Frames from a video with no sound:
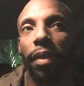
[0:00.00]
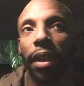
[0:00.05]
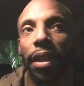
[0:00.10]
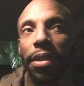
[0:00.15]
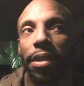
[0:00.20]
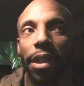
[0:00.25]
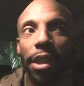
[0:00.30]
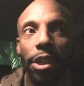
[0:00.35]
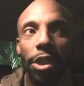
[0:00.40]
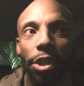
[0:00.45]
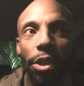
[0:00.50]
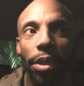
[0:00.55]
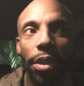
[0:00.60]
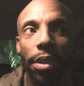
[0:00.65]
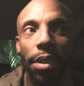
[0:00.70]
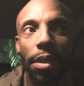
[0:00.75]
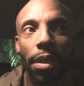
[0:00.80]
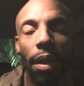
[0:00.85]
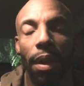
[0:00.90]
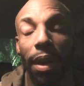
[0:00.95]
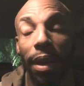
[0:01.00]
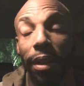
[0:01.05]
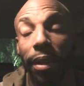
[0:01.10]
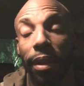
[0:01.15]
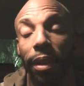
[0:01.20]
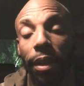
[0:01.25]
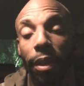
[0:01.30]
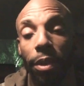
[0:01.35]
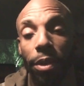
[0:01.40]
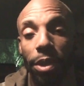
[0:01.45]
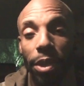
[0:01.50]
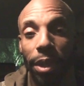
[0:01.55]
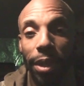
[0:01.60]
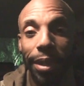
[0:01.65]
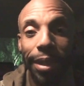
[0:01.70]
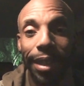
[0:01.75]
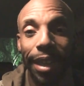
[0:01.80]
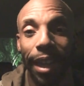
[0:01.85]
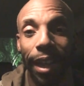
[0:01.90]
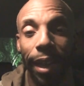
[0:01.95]
intentions on those
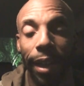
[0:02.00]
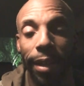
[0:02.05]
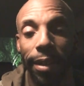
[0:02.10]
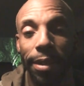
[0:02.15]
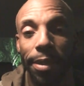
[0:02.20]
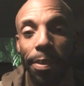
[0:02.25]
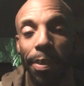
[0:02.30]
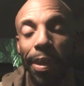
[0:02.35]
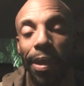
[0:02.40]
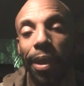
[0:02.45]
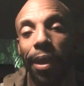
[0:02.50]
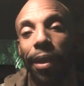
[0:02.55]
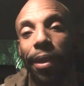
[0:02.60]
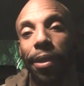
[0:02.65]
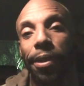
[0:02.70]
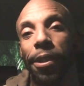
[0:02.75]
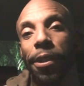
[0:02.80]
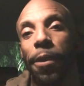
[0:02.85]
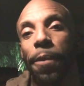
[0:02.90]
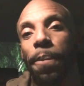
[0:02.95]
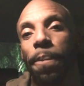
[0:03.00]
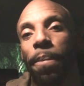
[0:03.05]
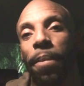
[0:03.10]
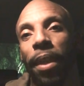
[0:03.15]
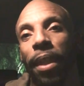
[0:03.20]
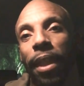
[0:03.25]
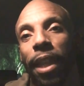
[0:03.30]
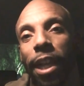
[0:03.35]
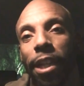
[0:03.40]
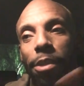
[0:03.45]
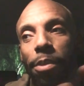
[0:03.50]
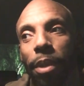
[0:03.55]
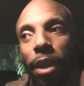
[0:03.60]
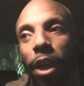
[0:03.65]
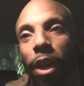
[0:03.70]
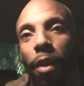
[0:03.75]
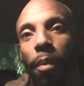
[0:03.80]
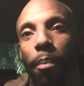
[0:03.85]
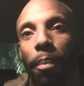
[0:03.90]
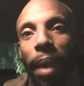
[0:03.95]
certain days, because that's what
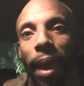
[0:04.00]
helped